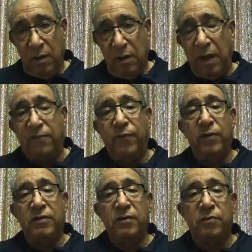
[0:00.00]
Like, for
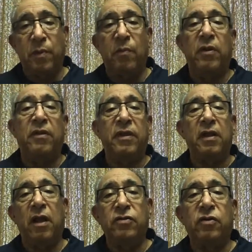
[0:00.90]
instance, remember the
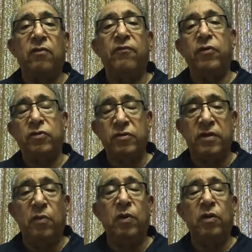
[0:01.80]
theological virtues
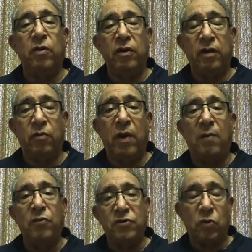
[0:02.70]
that we learned in
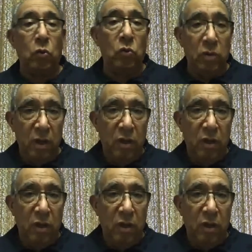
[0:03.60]
grammar school?